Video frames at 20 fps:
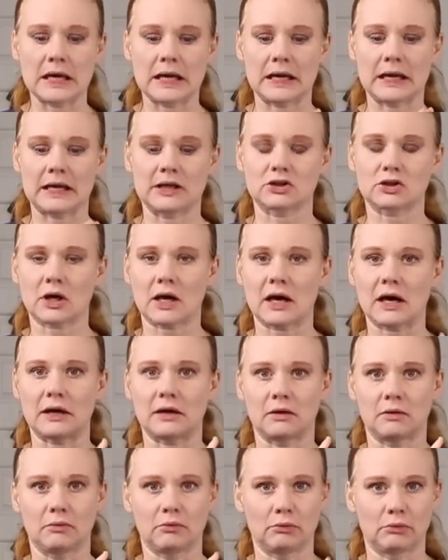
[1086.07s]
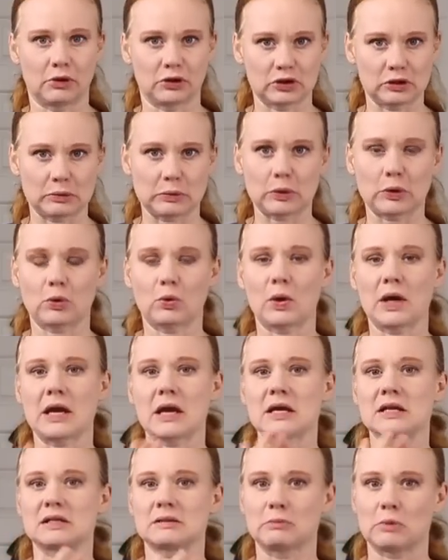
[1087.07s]
And I tried multiple
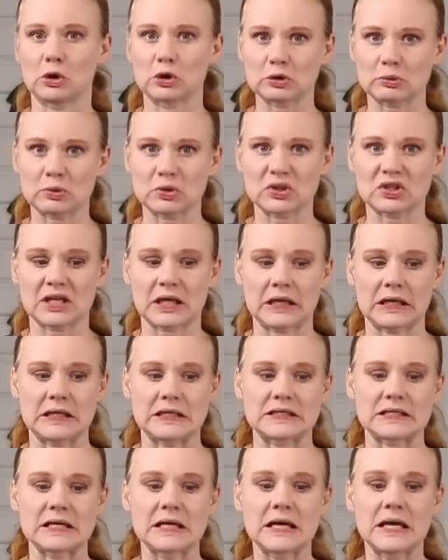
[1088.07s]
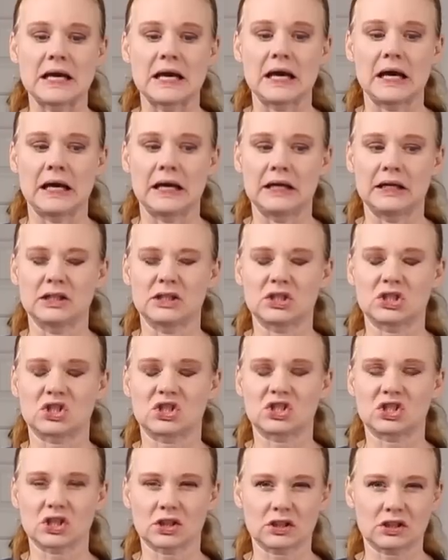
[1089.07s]
ways, multiple settings, and
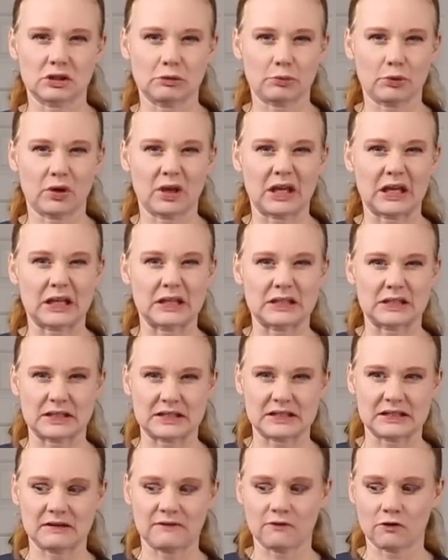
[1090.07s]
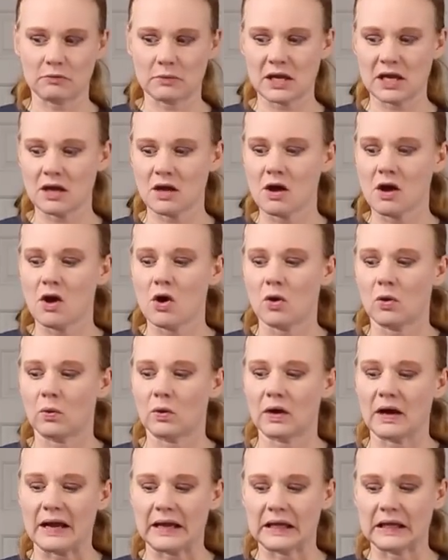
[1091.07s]
it's just super inconsistent for me,
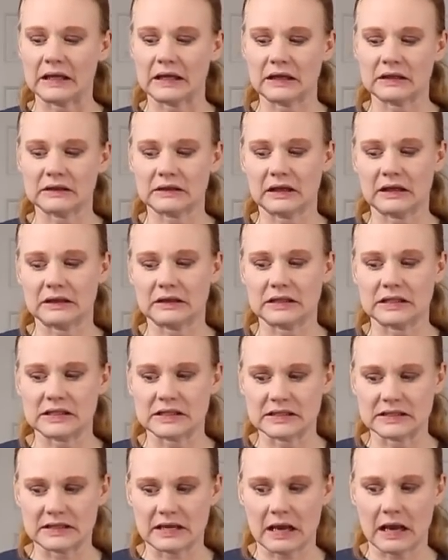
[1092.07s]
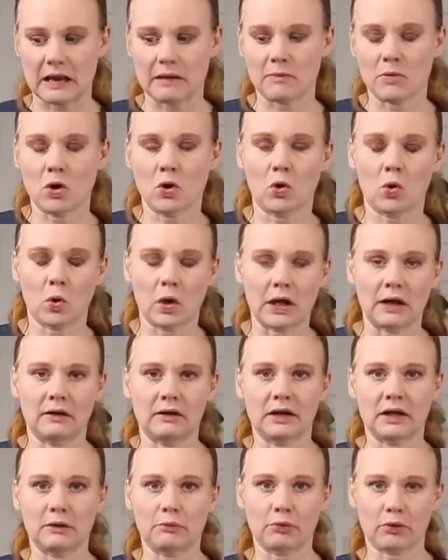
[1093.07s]
where I can get like the same
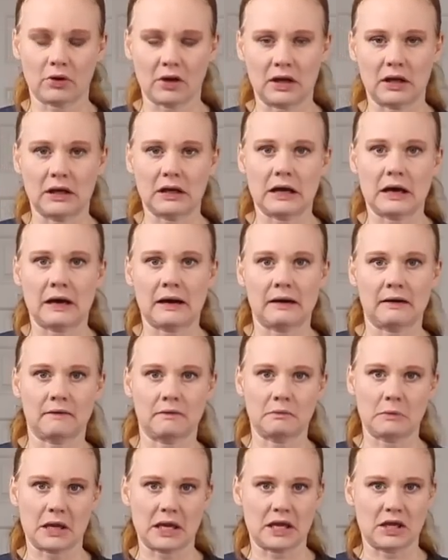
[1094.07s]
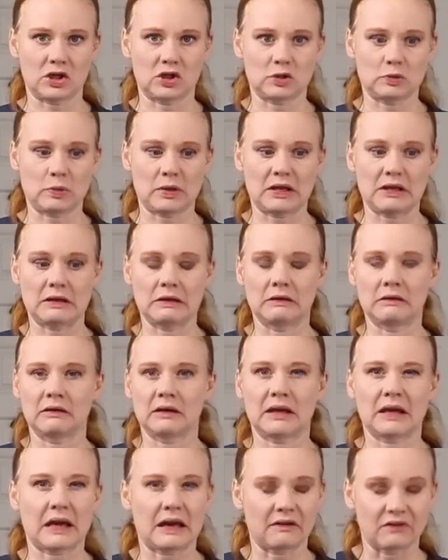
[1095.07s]
quality print out of my HP
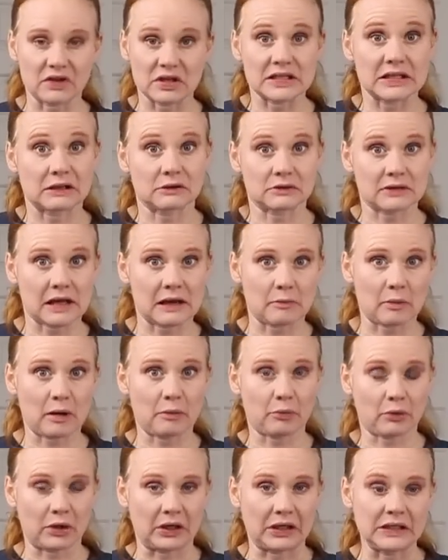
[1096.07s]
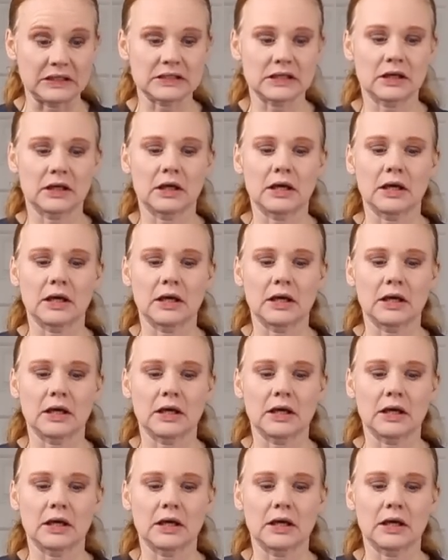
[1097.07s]
like every single time I print.